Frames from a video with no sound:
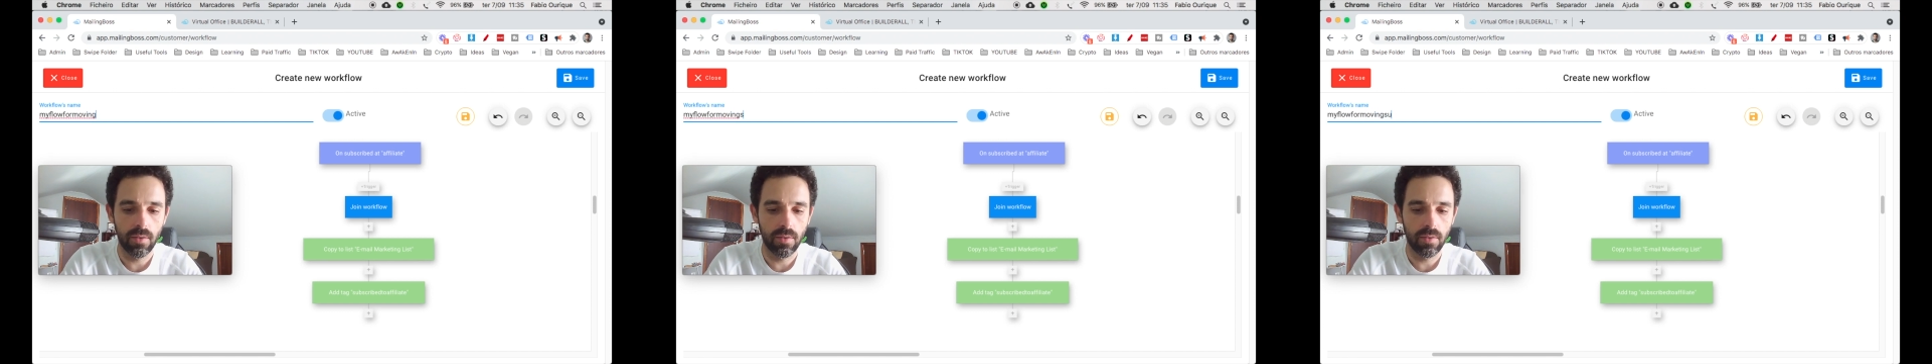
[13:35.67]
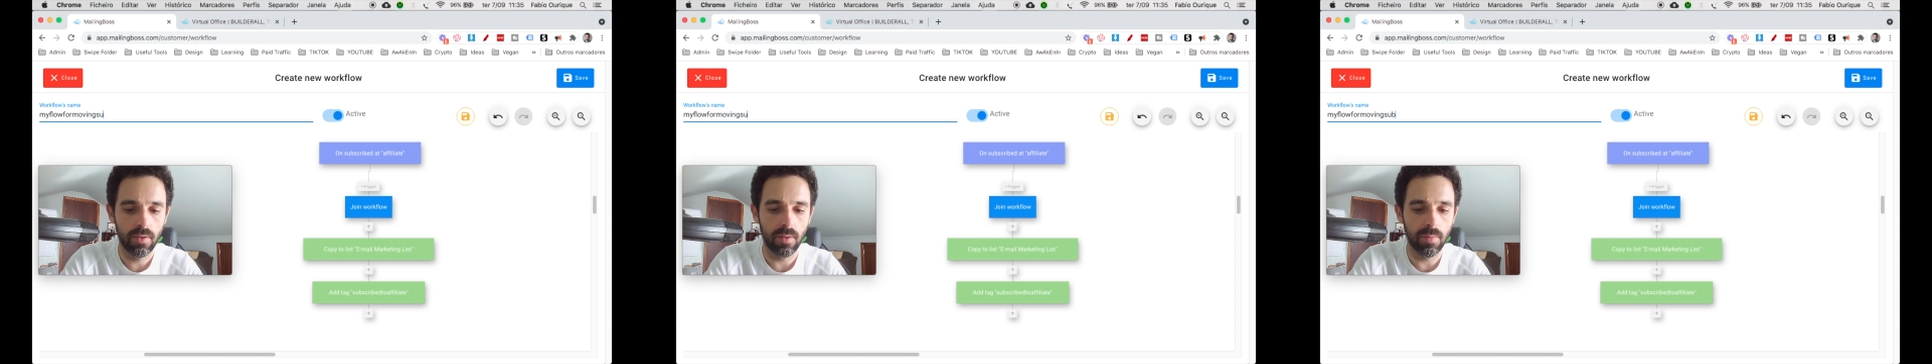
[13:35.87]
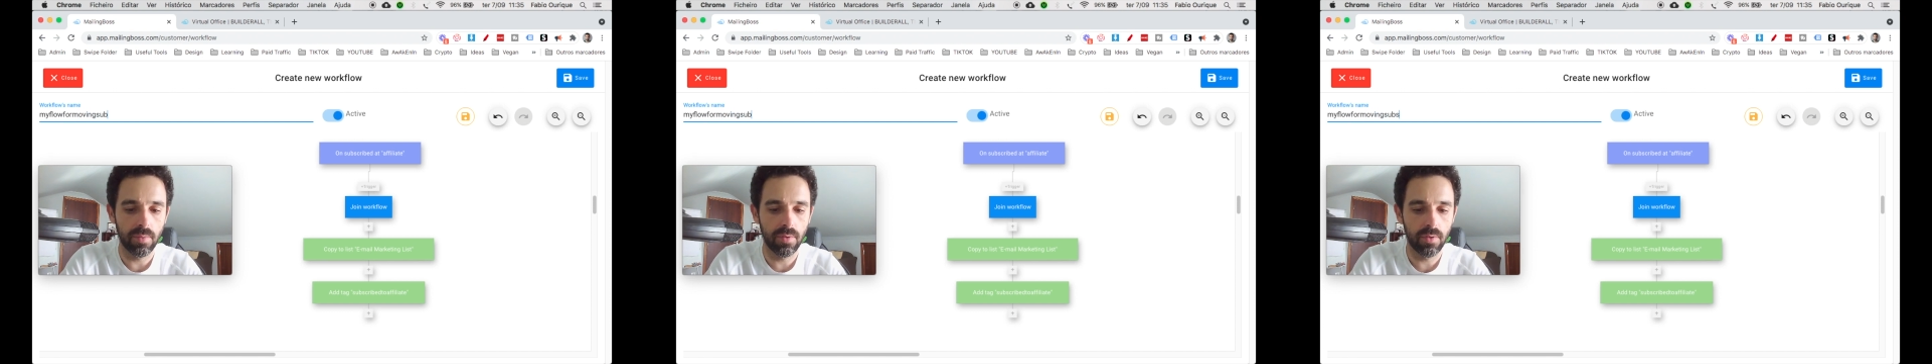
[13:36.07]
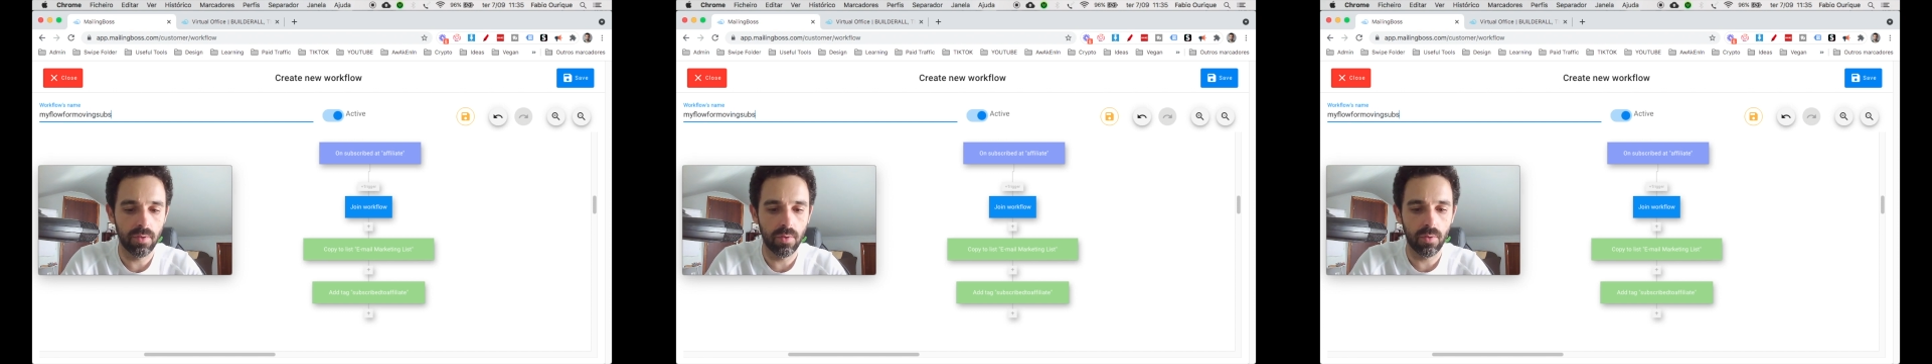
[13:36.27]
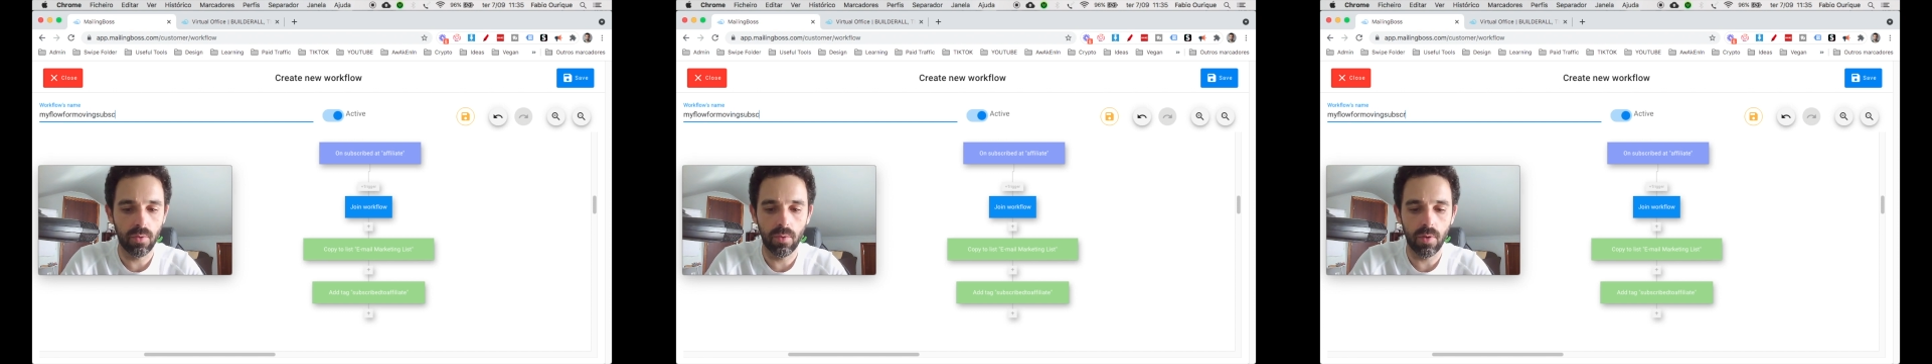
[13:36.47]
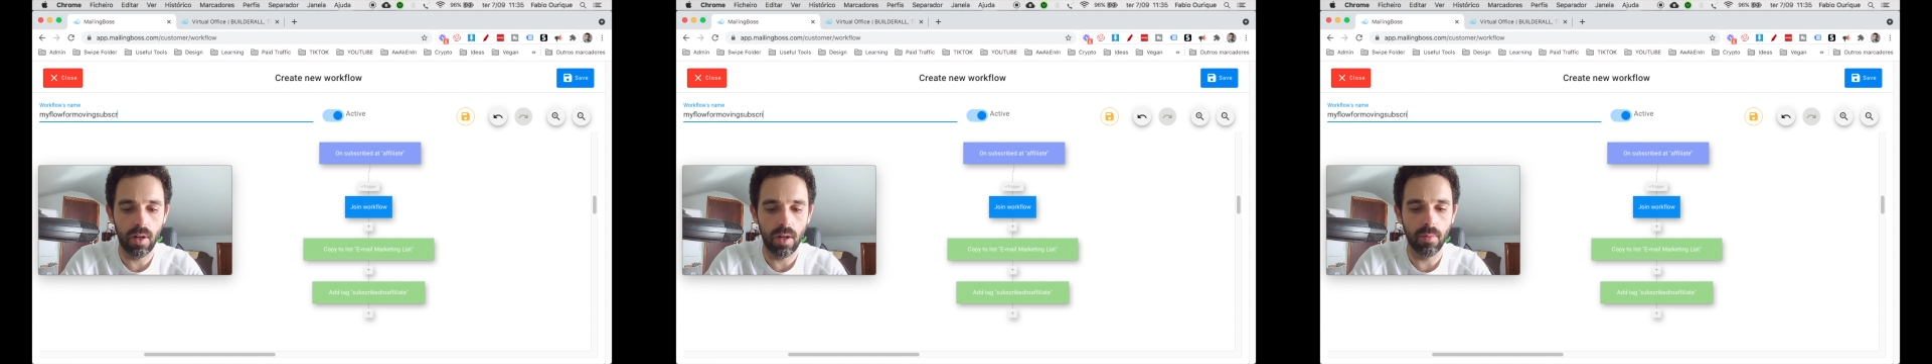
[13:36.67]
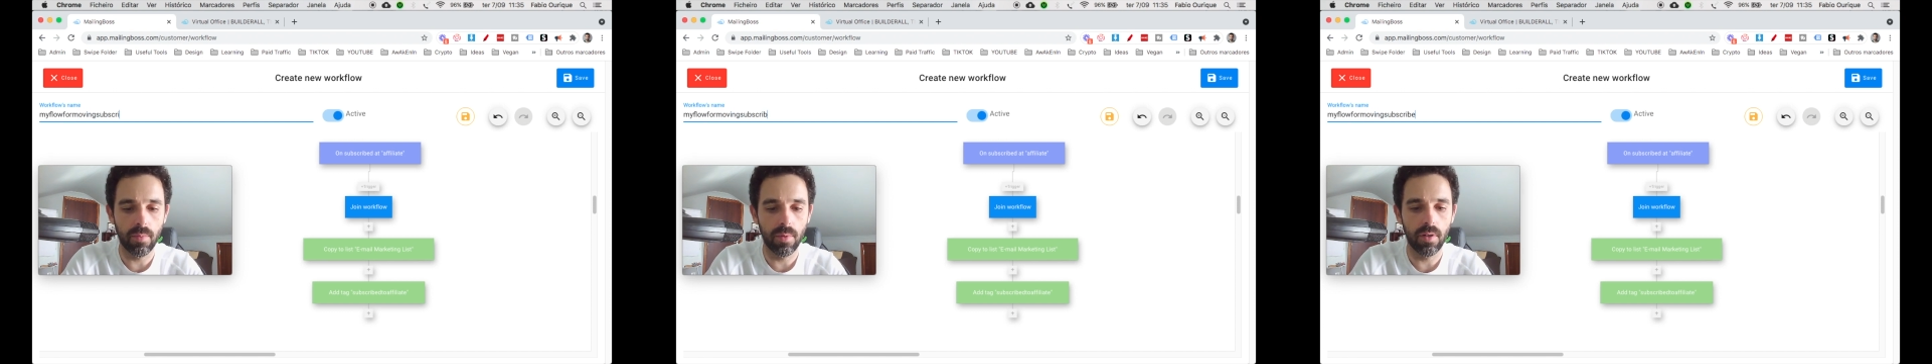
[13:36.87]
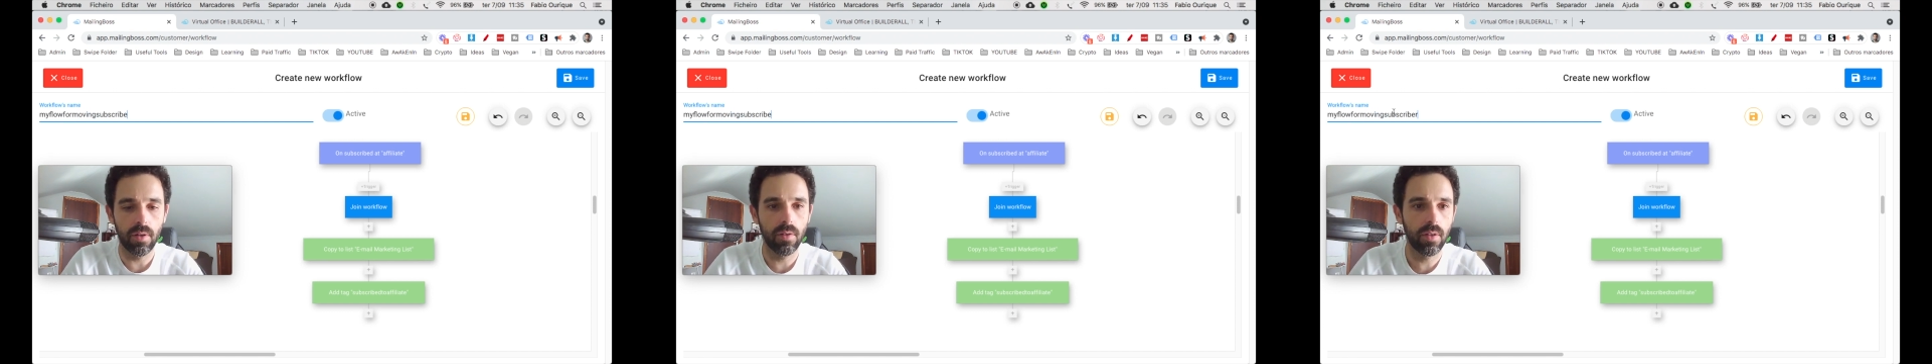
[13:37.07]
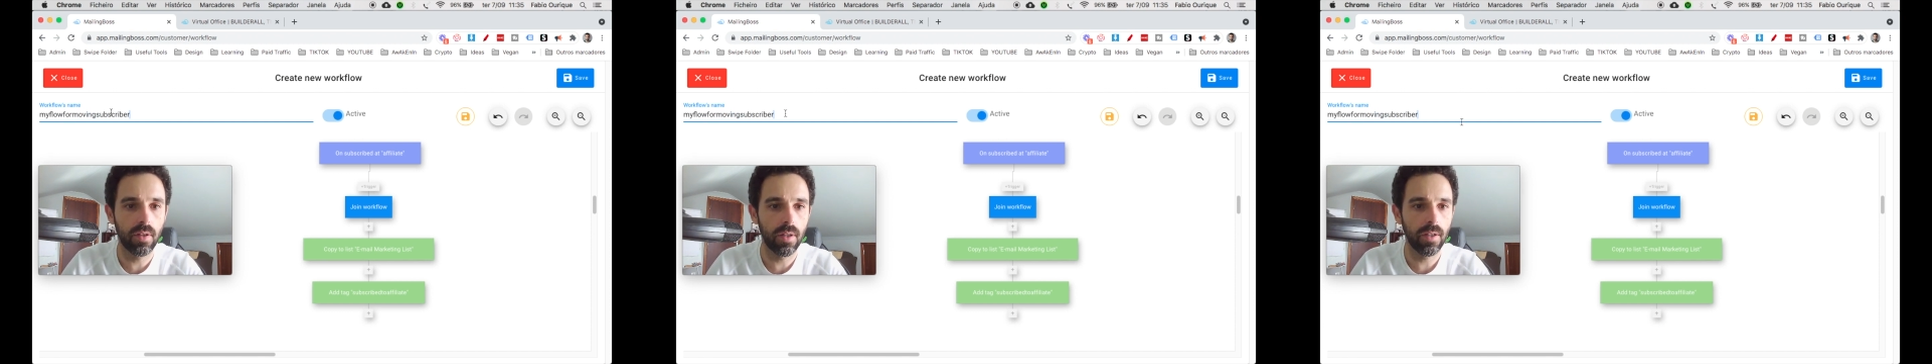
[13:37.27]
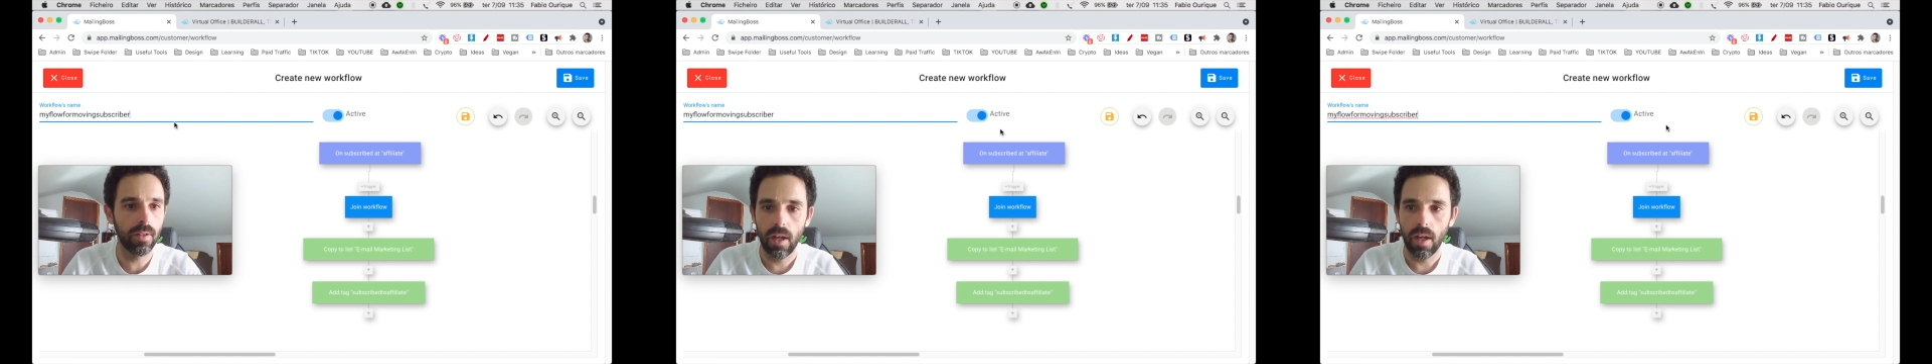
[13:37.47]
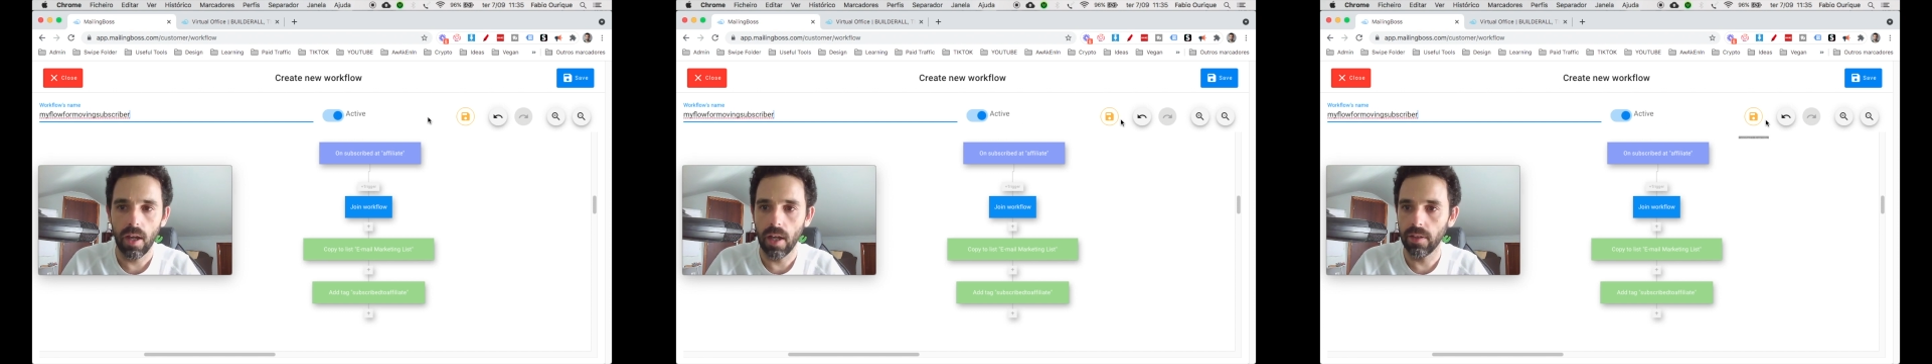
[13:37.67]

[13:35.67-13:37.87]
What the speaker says: subscriber, okay?